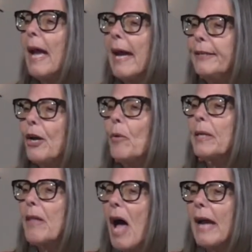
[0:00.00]
and
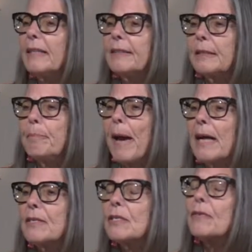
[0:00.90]
knowing the highest and
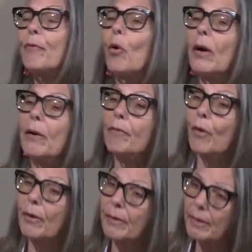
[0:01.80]
best for
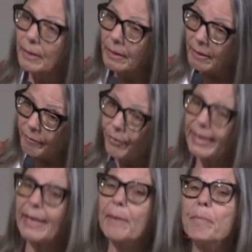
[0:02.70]

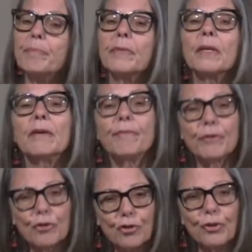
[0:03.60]
him,
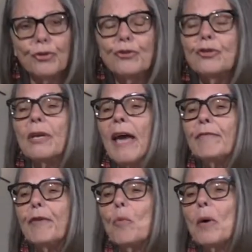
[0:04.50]
for the church,
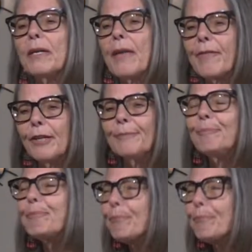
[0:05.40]
and for one another.